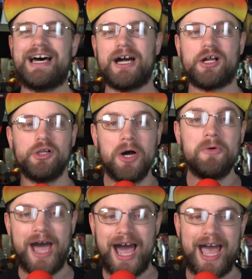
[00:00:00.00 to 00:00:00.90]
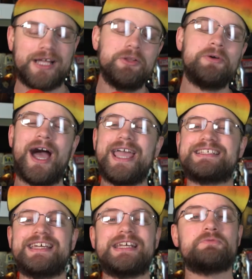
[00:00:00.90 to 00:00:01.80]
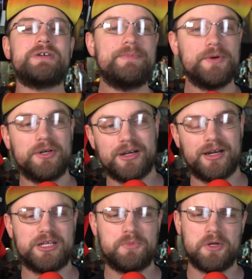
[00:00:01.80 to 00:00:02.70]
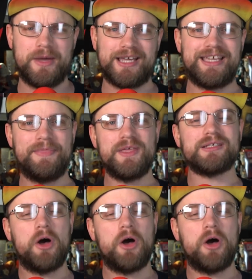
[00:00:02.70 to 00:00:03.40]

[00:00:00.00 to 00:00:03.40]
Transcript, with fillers: uh, Clone High. Clone High is getting rebooted on H B O Max, and this